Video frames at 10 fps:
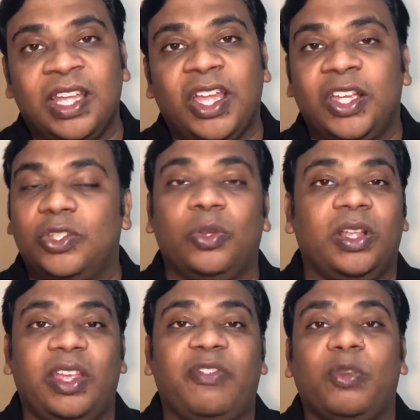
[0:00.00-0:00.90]
So
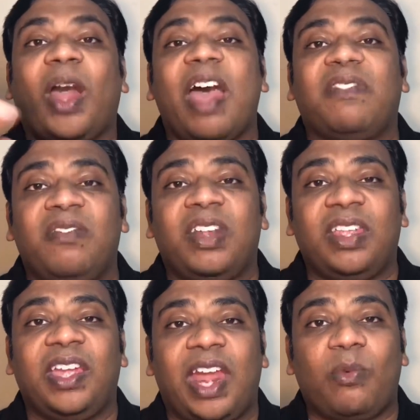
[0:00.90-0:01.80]
if you have
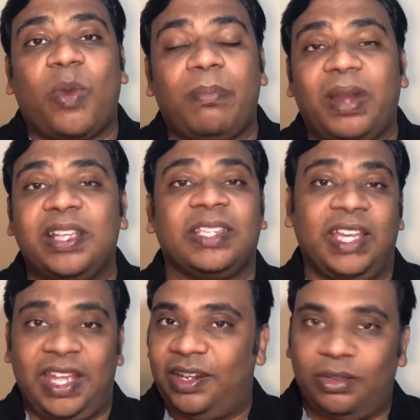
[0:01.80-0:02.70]
everything at one place,
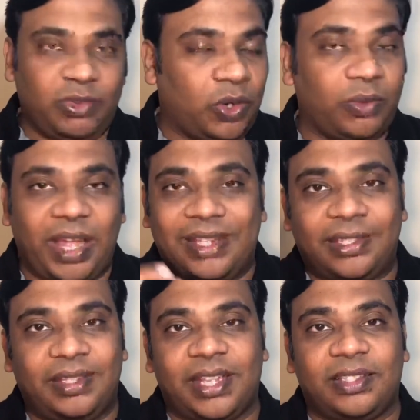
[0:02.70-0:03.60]

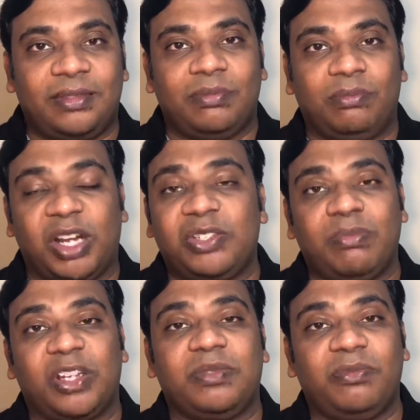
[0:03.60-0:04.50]
that's much
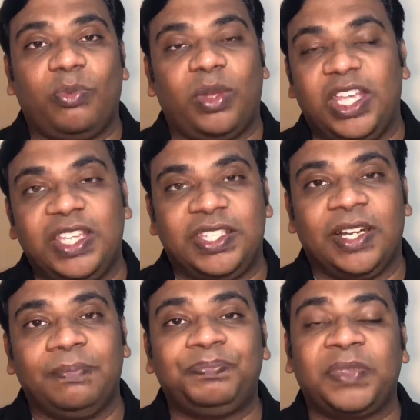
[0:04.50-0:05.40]
easier.
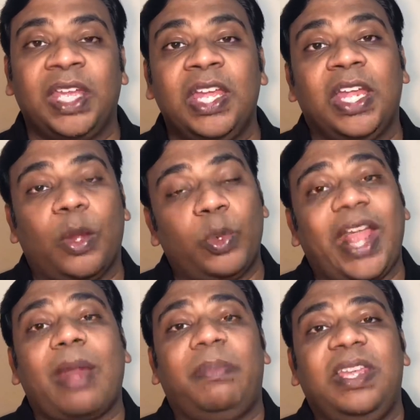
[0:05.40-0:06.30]
And with
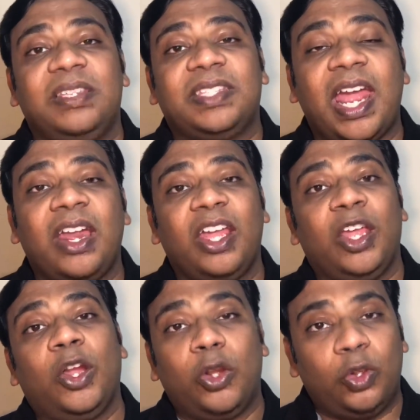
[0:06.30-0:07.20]
that being said,
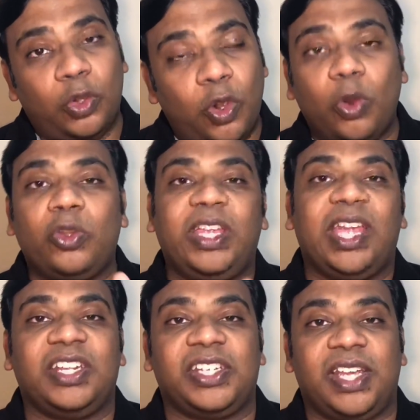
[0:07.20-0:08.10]
go to the
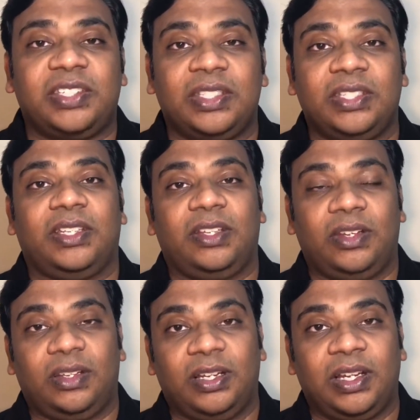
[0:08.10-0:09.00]
NHS
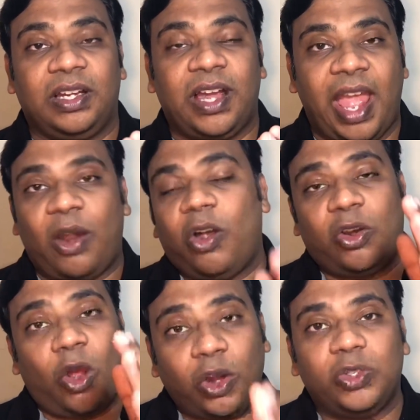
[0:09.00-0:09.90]

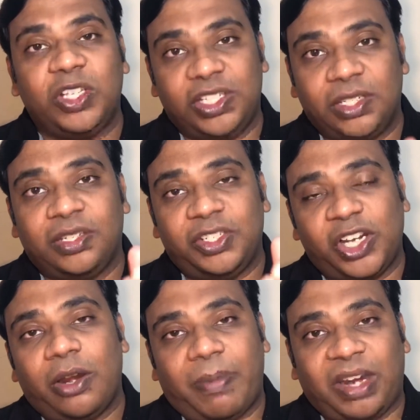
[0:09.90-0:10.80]
or to the
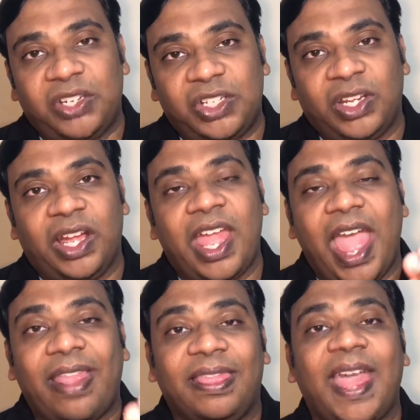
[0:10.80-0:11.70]
general practitioner
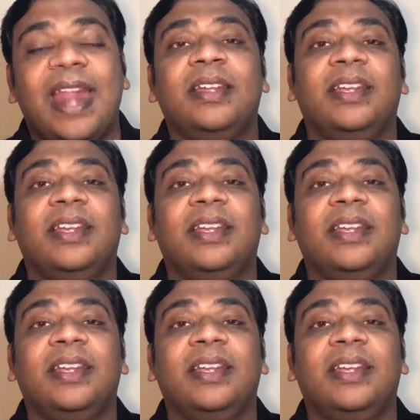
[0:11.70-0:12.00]
and then